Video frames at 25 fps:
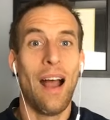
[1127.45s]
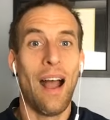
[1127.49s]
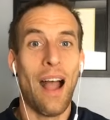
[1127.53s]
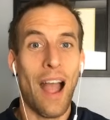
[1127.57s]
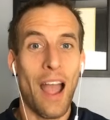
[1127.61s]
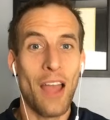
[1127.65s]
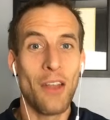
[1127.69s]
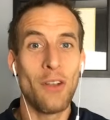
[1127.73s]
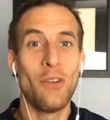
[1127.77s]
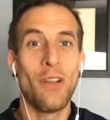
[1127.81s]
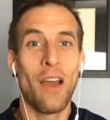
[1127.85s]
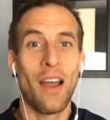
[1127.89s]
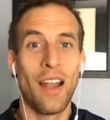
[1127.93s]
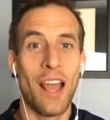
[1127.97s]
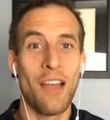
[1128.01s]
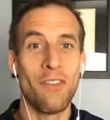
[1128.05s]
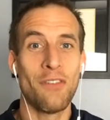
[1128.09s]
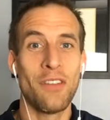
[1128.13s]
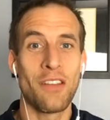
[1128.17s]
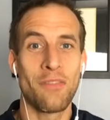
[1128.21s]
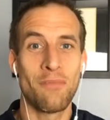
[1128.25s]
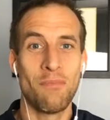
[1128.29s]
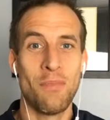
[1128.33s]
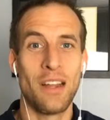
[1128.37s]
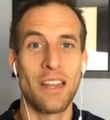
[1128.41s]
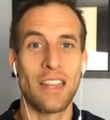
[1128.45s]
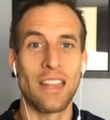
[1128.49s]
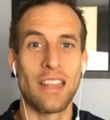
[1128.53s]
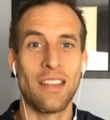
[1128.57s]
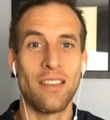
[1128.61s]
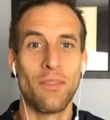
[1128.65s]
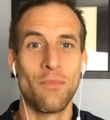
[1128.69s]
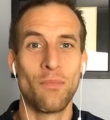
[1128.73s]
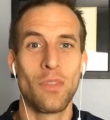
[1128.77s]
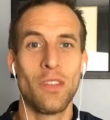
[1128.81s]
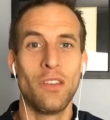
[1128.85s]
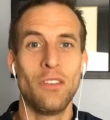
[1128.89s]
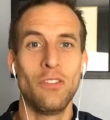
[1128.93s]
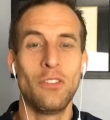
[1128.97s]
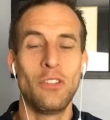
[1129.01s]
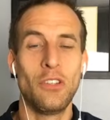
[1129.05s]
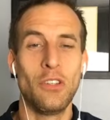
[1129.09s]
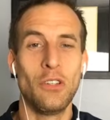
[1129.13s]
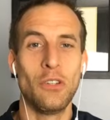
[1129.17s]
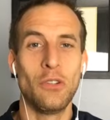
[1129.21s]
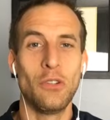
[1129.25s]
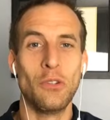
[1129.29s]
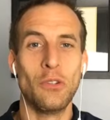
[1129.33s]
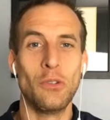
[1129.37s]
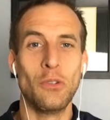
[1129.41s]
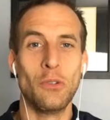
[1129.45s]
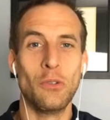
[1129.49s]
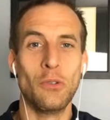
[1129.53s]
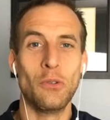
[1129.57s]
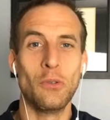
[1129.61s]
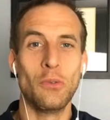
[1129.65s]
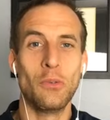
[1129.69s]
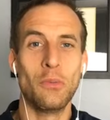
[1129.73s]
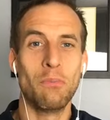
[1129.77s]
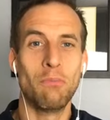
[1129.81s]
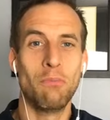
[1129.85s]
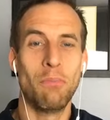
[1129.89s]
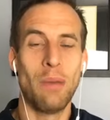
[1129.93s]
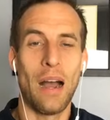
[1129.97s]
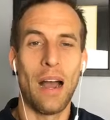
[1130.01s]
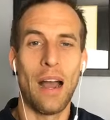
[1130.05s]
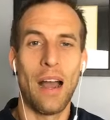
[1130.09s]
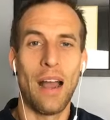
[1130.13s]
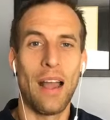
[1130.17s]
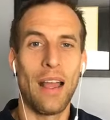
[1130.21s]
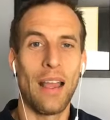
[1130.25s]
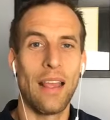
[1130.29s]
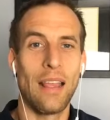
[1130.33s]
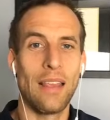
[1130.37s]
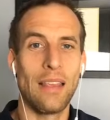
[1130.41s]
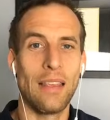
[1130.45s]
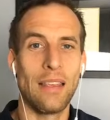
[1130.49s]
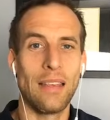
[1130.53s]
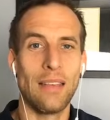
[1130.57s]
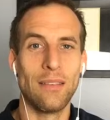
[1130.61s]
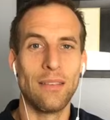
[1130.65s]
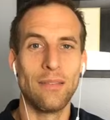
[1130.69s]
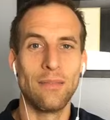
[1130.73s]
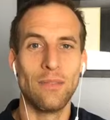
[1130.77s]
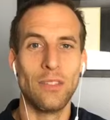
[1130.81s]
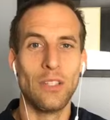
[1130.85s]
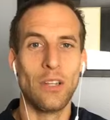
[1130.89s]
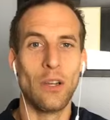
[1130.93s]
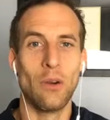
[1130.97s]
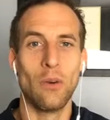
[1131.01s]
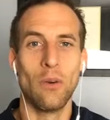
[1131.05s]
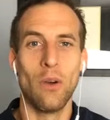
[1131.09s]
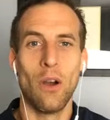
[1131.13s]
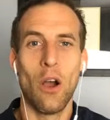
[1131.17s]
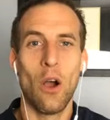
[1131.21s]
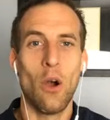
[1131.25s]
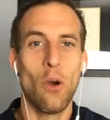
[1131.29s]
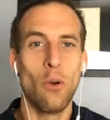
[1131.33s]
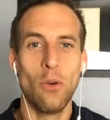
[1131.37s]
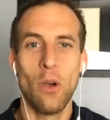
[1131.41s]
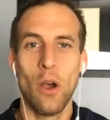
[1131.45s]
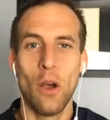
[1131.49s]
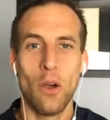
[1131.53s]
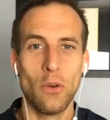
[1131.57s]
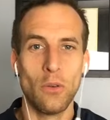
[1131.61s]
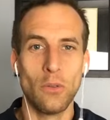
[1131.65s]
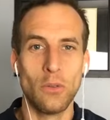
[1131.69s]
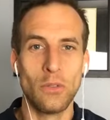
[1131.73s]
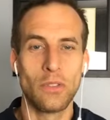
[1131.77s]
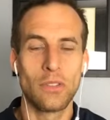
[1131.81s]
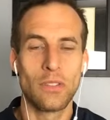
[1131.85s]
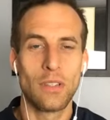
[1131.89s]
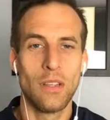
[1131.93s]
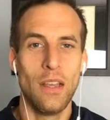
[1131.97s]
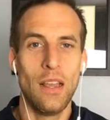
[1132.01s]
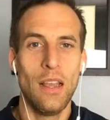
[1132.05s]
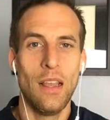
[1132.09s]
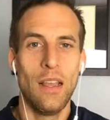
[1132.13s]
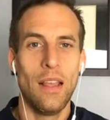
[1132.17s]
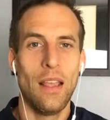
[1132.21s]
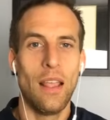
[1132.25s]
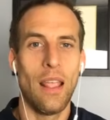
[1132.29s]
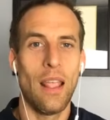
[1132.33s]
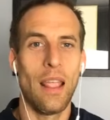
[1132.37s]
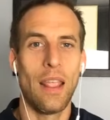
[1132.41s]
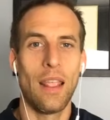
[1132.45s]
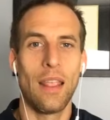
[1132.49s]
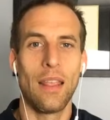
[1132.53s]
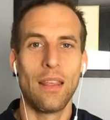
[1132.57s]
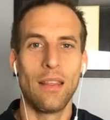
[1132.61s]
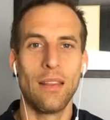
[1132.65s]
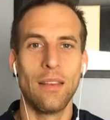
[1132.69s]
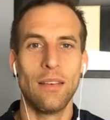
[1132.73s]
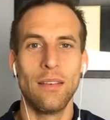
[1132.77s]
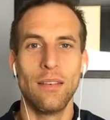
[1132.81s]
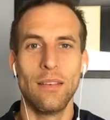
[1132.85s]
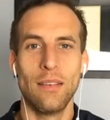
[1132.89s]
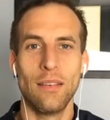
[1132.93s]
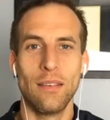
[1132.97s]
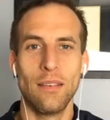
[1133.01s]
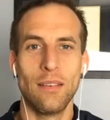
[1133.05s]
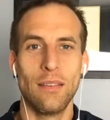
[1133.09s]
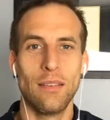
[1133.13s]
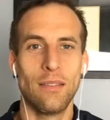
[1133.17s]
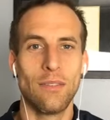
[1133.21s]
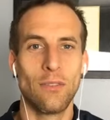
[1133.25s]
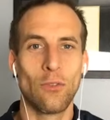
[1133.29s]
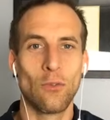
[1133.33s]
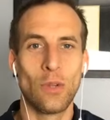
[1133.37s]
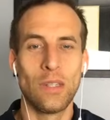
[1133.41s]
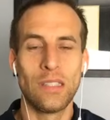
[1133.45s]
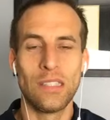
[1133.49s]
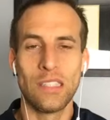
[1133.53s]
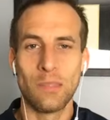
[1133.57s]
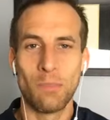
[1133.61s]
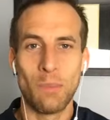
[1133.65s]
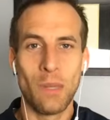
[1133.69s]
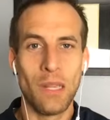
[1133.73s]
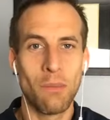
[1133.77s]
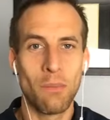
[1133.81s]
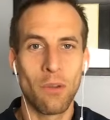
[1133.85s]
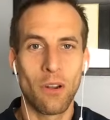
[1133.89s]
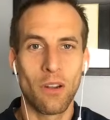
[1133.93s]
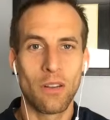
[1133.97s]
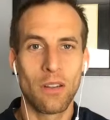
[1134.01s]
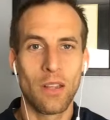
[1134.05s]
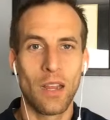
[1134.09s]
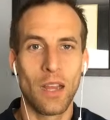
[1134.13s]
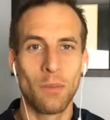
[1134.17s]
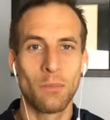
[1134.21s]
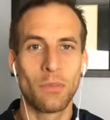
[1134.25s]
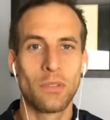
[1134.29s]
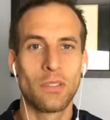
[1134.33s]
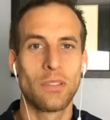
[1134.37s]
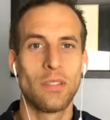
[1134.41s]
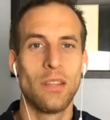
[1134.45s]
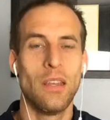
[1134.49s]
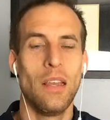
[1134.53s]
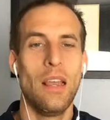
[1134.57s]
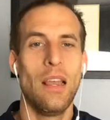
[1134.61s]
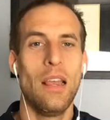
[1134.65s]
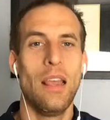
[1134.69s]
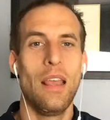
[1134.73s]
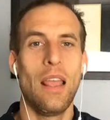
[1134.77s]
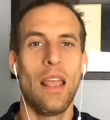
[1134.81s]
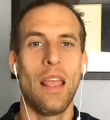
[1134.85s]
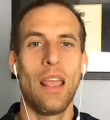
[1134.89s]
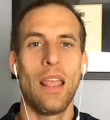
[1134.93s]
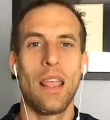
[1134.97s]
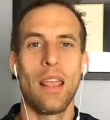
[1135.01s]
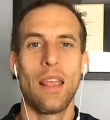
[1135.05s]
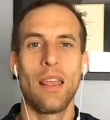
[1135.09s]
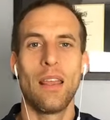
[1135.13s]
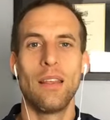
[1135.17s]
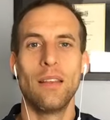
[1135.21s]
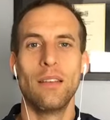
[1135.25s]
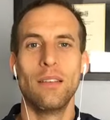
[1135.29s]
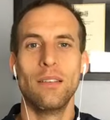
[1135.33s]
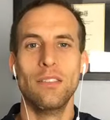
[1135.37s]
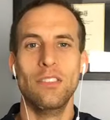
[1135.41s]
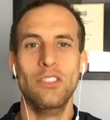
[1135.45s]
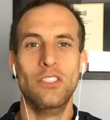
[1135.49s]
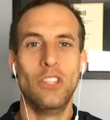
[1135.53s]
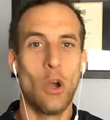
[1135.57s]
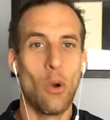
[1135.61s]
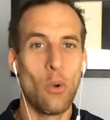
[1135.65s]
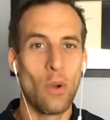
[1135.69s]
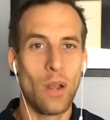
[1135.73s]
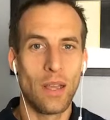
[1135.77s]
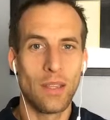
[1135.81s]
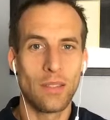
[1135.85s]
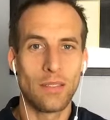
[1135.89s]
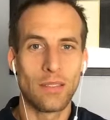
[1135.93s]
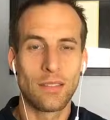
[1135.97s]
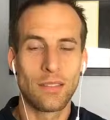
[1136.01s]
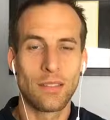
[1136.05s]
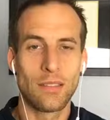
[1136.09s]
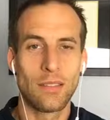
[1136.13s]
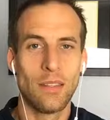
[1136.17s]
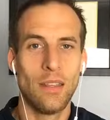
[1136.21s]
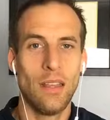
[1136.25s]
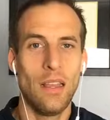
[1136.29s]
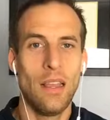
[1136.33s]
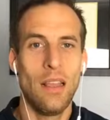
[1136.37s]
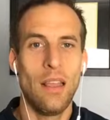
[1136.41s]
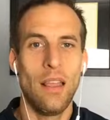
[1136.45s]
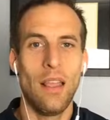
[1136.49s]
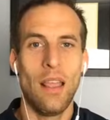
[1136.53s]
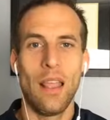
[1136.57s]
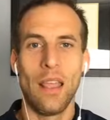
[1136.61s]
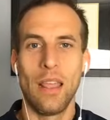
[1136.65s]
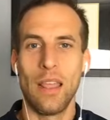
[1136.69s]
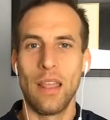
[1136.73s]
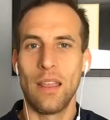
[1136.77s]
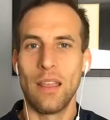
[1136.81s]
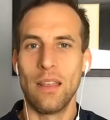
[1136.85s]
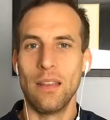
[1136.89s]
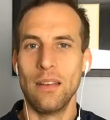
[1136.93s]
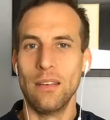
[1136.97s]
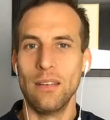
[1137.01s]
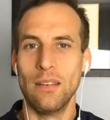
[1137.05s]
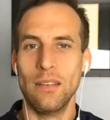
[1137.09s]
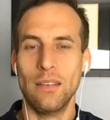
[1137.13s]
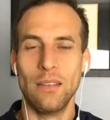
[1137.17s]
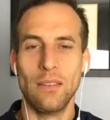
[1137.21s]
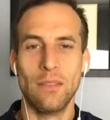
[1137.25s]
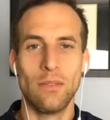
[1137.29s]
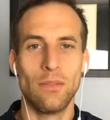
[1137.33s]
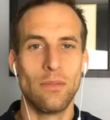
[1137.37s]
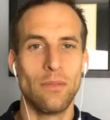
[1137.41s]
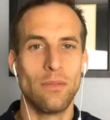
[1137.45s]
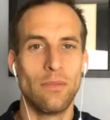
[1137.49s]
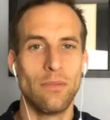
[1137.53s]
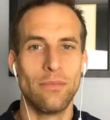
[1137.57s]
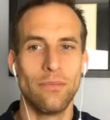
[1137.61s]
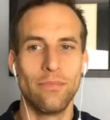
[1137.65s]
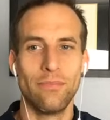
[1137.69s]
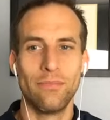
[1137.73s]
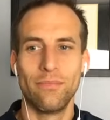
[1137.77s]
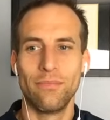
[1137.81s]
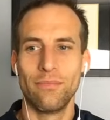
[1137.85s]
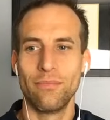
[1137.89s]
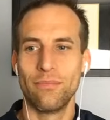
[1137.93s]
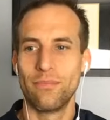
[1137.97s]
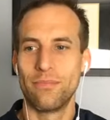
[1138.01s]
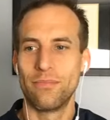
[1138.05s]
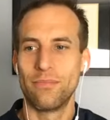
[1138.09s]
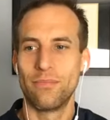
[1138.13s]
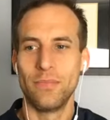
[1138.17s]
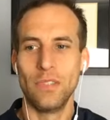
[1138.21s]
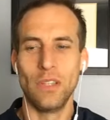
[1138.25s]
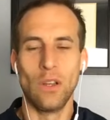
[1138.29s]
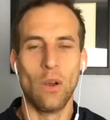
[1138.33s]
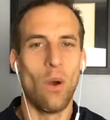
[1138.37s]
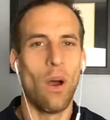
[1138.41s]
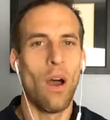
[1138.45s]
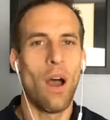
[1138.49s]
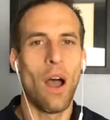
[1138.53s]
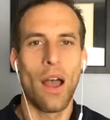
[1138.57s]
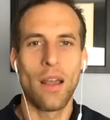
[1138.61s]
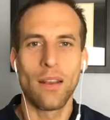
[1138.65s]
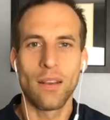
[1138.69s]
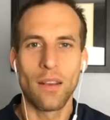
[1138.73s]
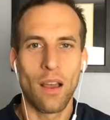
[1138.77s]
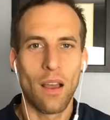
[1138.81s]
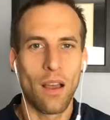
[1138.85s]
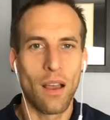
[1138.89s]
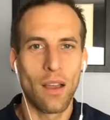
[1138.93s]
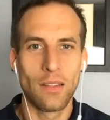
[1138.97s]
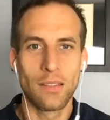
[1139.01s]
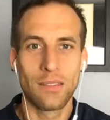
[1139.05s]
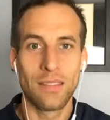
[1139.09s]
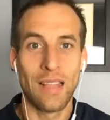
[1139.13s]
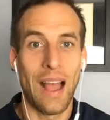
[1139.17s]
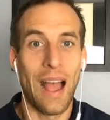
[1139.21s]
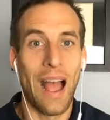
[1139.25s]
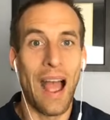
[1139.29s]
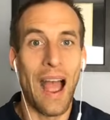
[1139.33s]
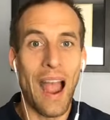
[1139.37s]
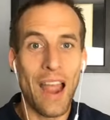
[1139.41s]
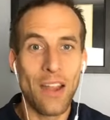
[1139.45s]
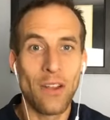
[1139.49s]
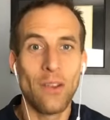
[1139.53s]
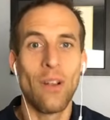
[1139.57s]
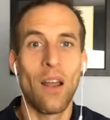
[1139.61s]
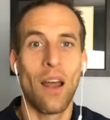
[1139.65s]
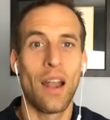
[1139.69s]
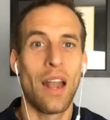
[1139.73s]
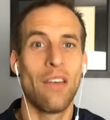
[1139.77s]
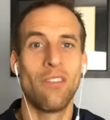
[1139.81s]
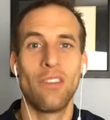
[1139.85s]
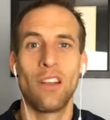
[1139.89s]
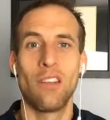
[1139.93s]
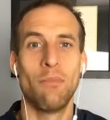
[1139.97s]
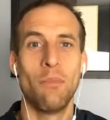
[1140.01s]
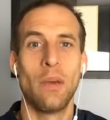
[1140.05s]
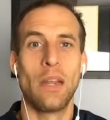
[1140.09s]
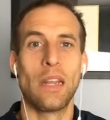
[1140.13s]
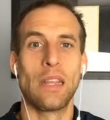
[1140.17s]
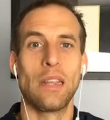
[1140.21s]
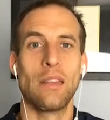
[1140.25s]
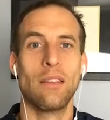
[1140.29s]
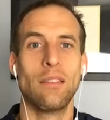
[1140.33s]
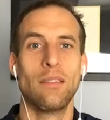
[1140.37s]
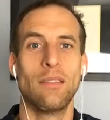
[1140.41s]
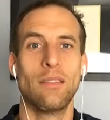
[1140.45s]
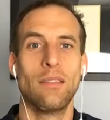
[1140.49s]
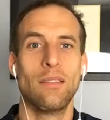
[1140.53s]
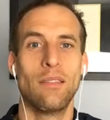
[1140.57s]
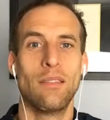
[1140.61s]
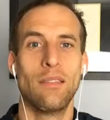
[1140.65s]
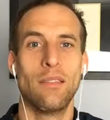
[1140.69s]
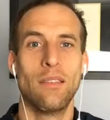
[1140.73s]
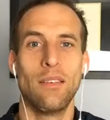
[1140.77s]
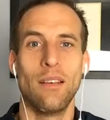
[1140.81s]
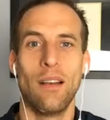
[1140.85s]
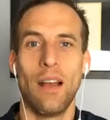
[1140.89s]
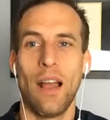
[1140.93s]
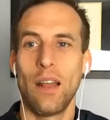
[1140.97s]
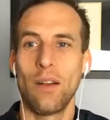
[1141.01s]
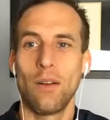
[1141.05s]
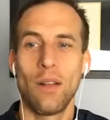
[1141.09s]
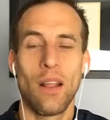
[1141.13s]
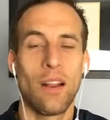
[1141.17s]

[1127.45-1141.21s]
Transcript: I do not have enough money to buy, you know, Ho-Ho's and Reese's peanut butter cups and donuts and, you know, hot dogs. I do not have enough money. I do